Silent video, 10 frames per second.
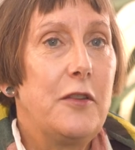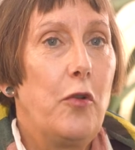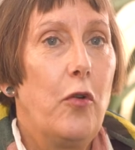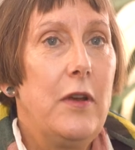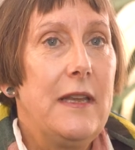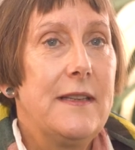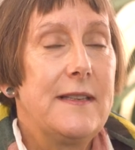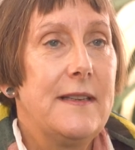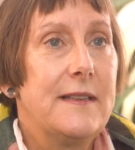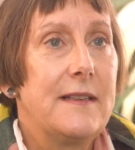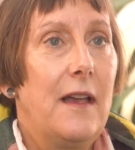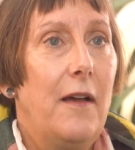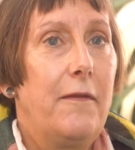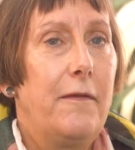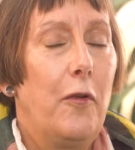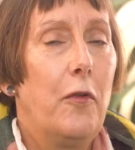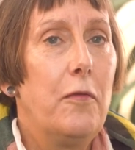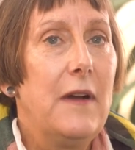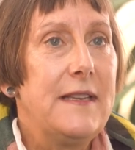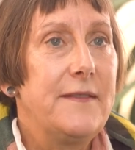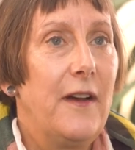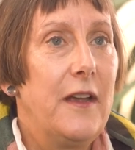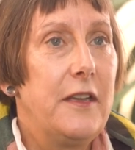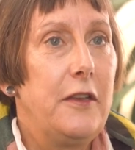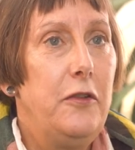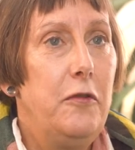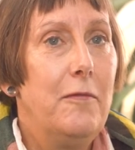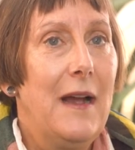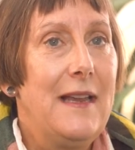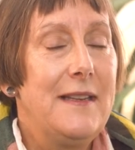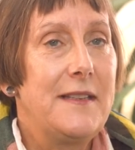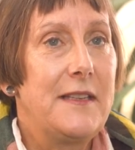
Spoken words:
and audiences are always finding new ways